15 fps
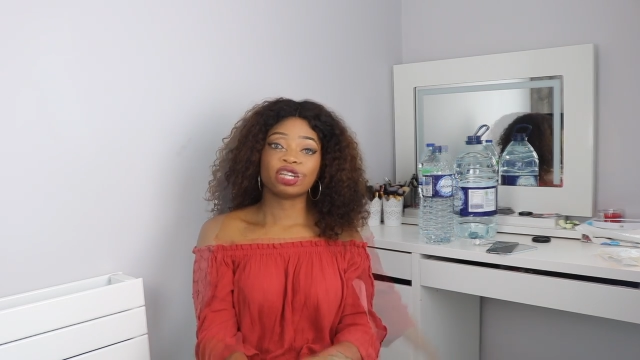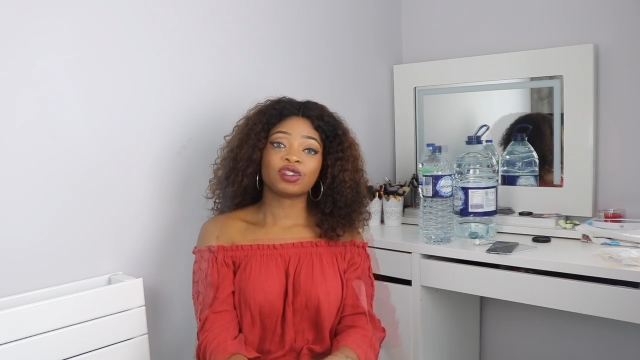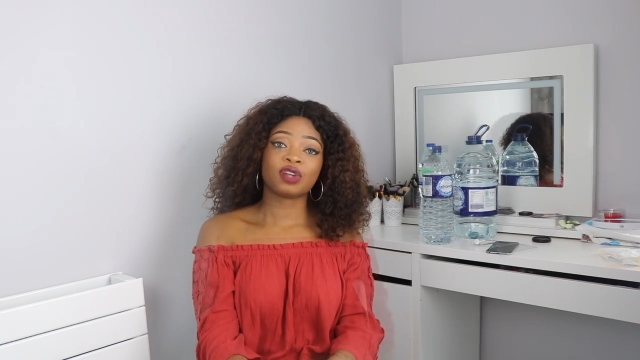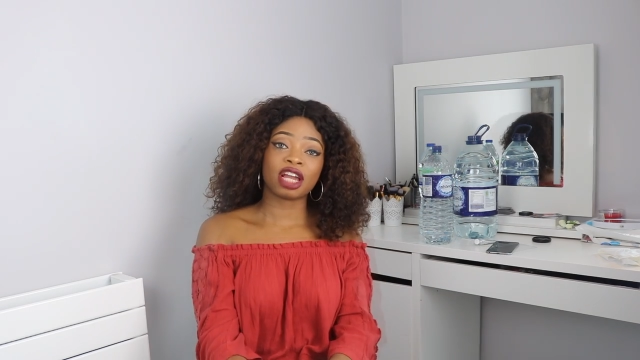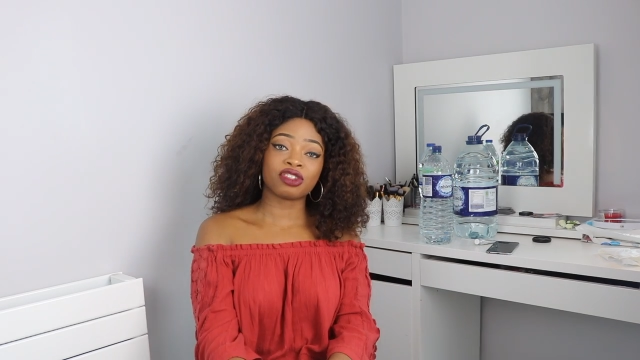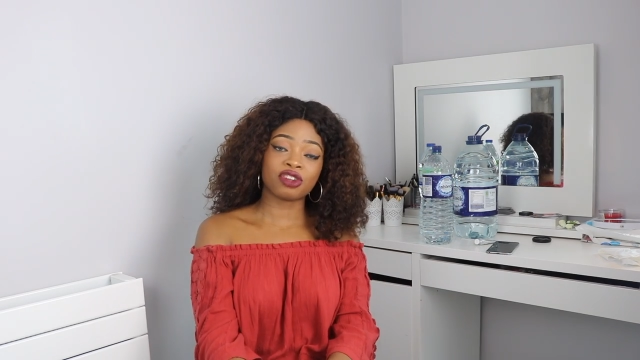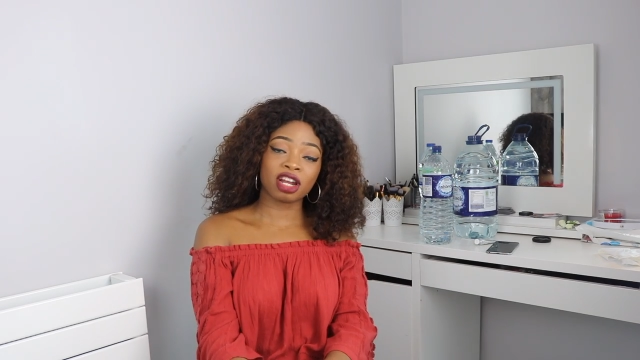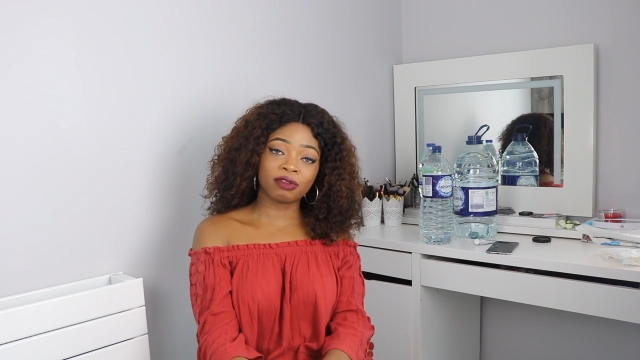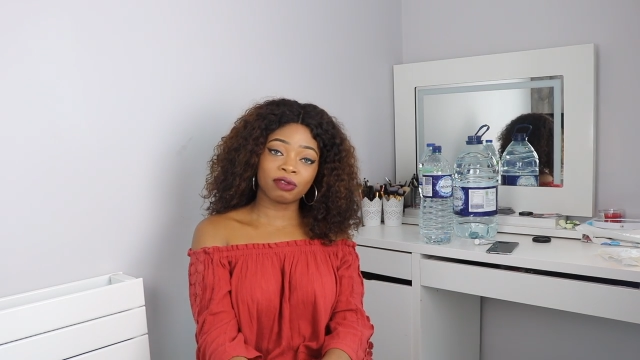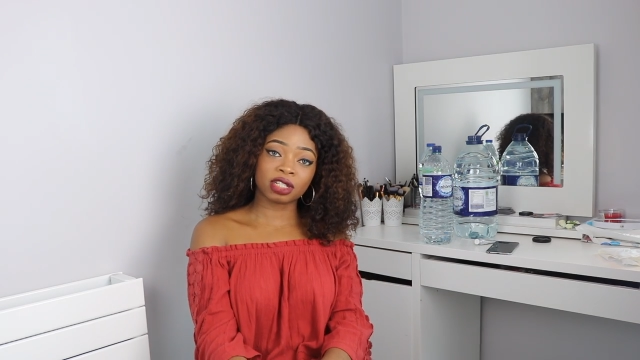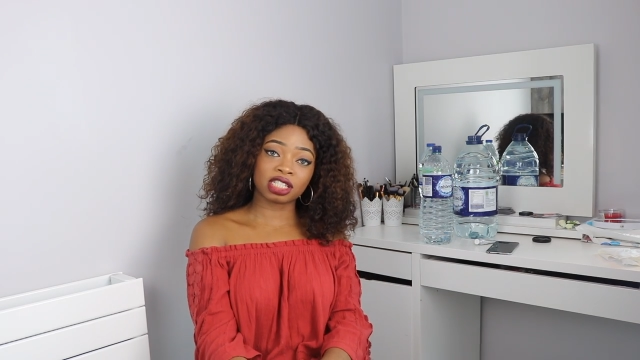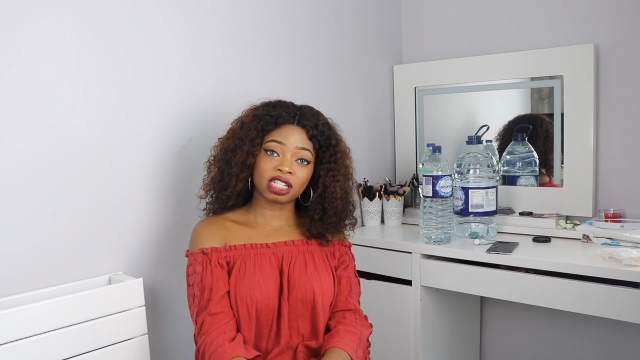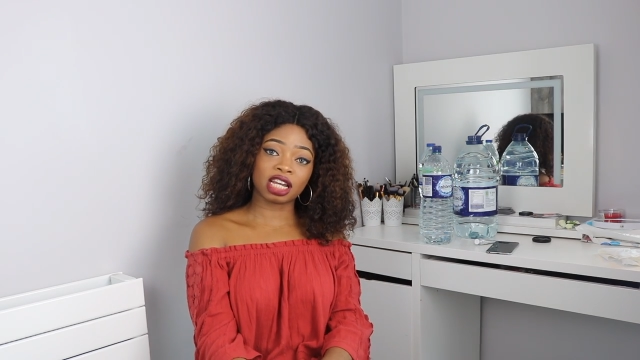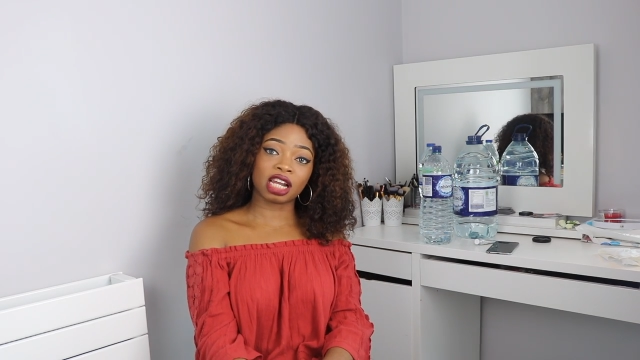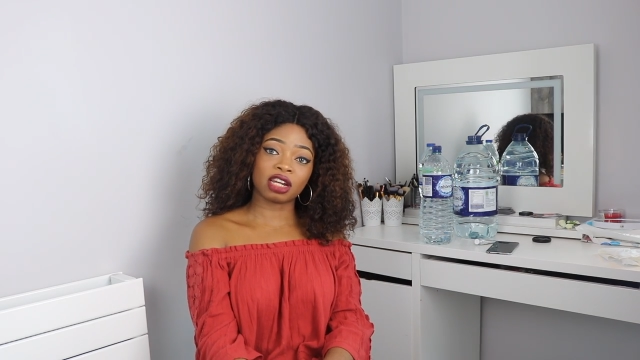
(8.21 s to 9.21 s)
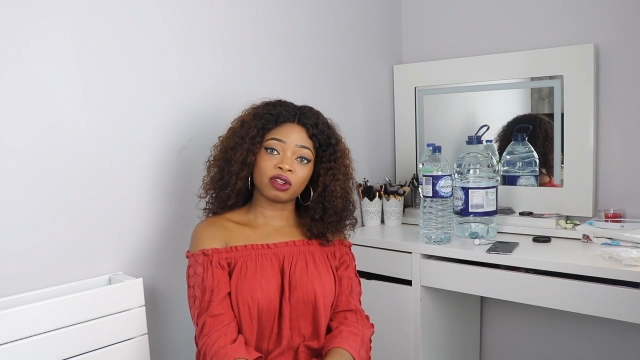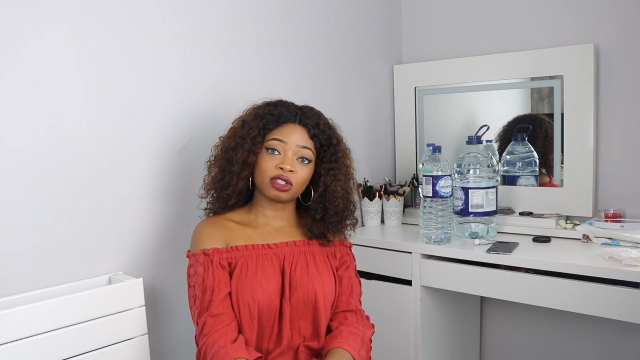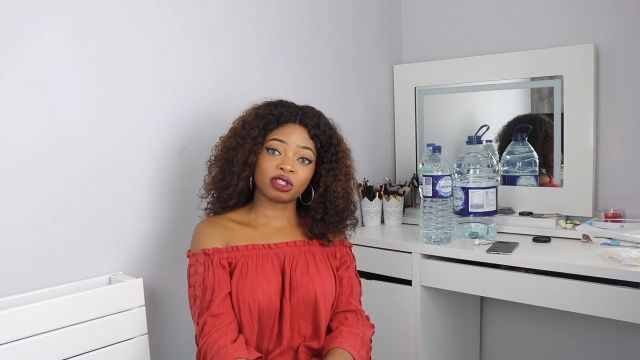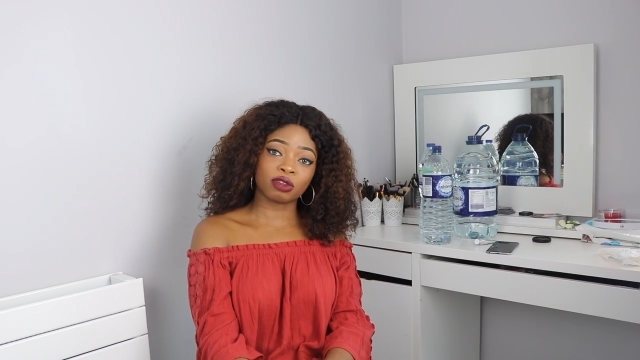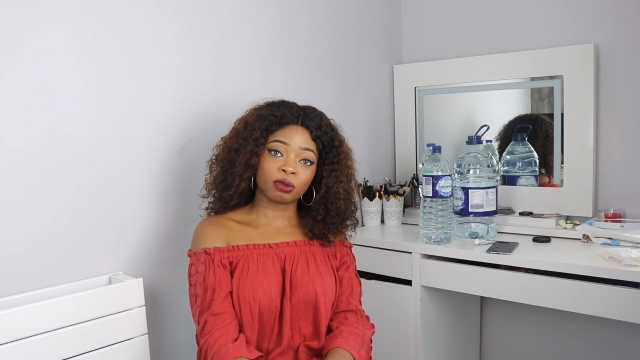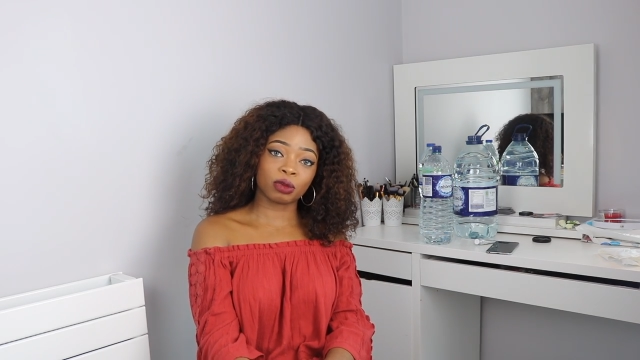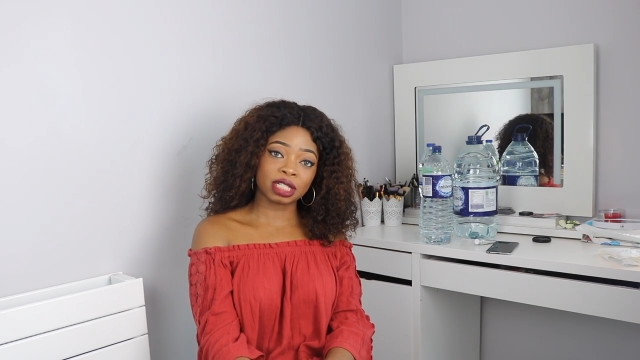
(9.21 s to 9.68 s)
So I drank 14
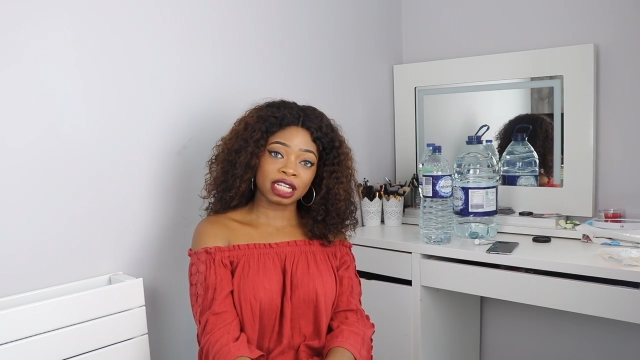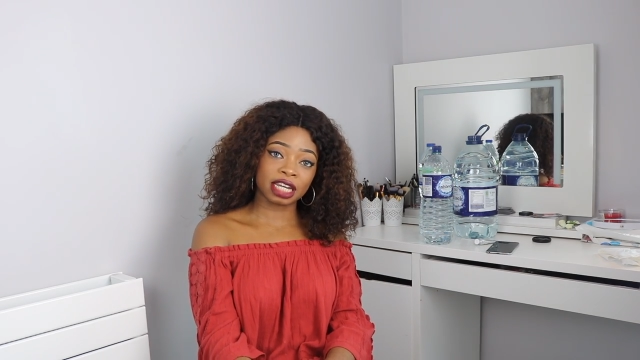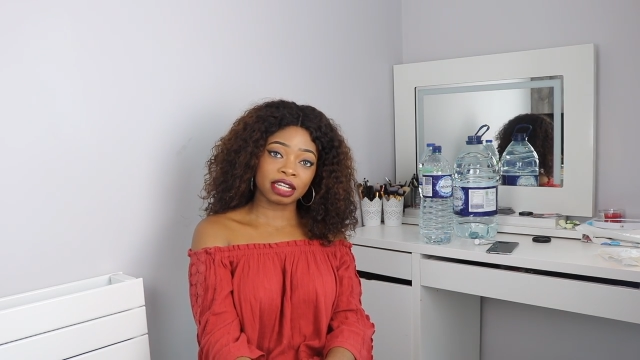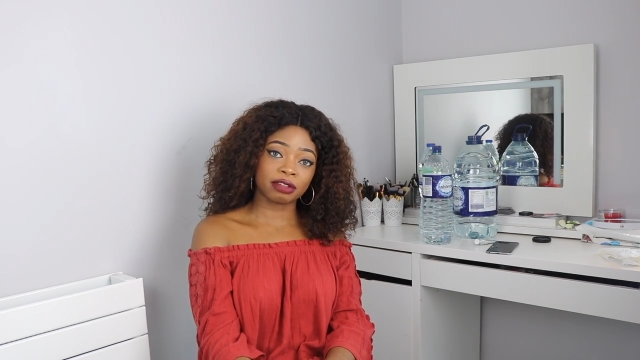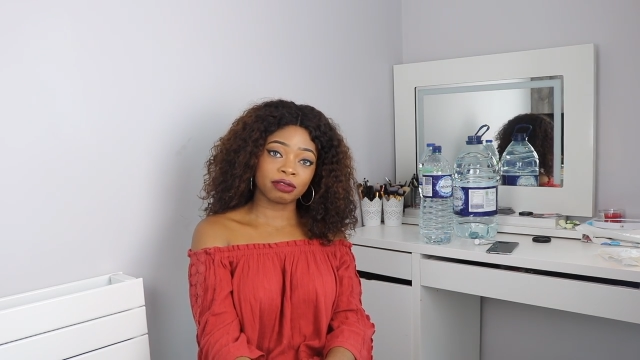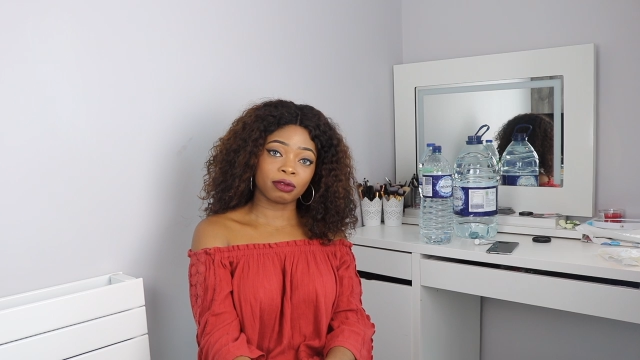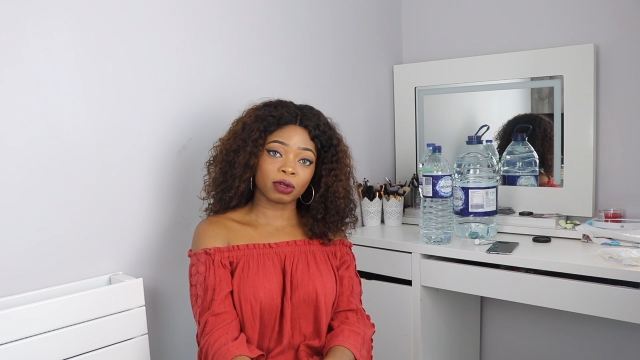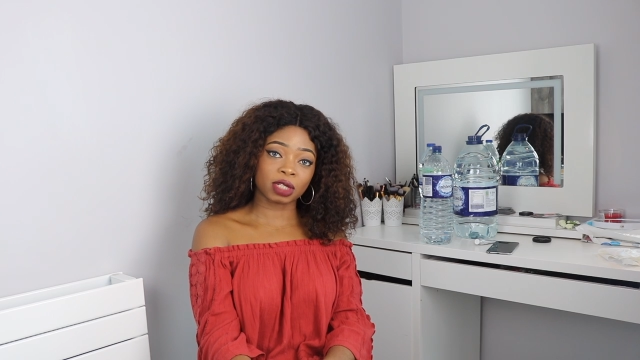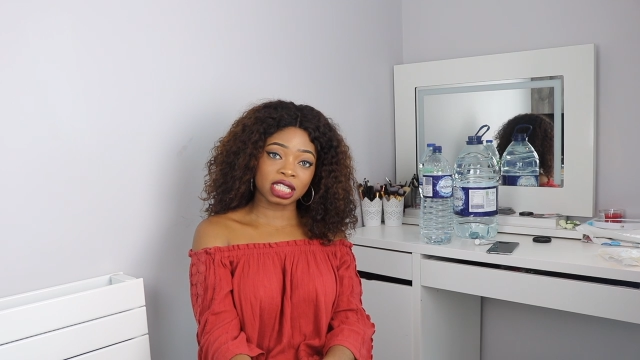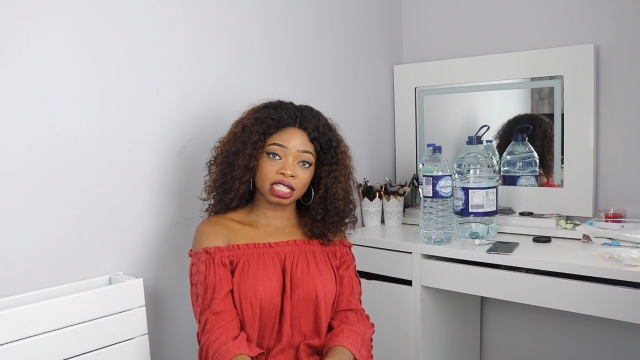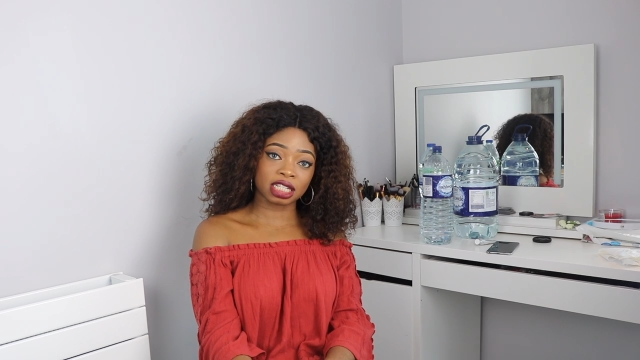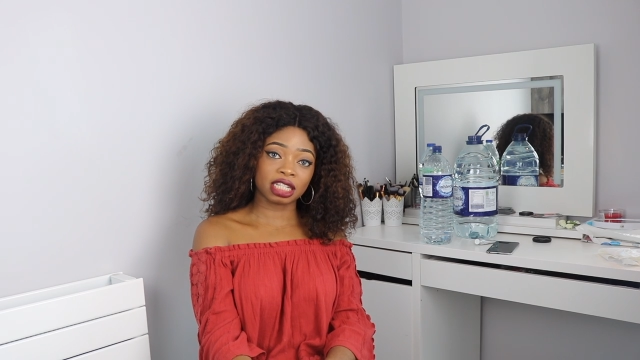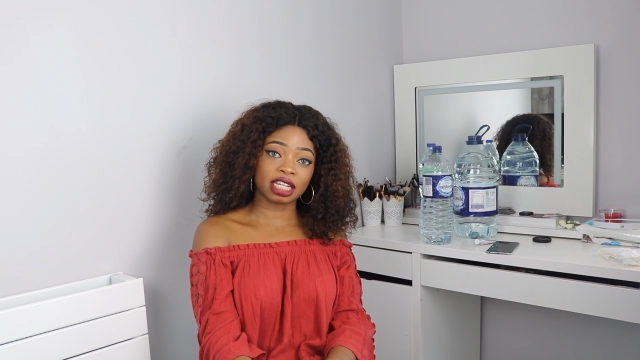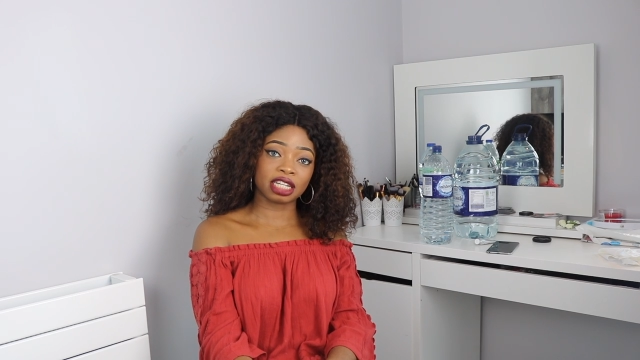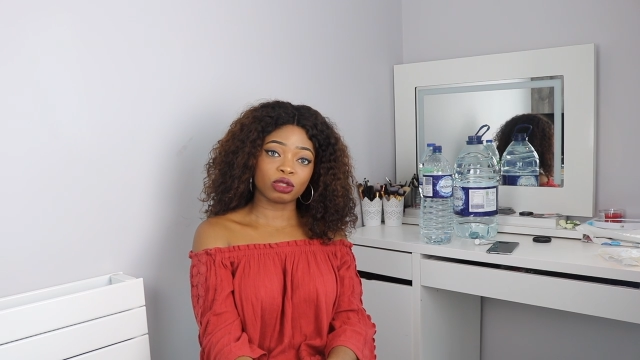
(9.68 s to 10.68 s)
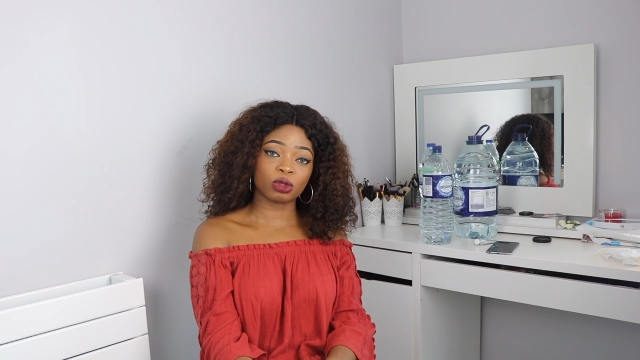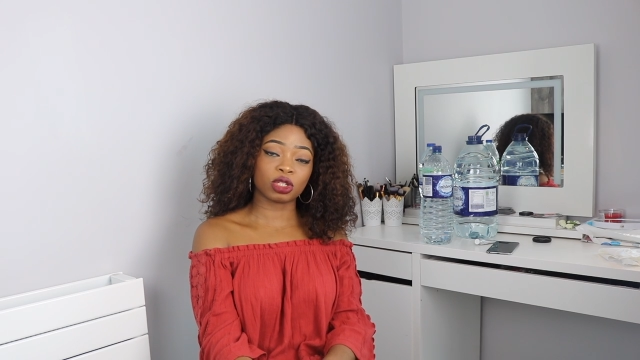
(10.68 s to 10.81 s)
gallons of water in 14 days,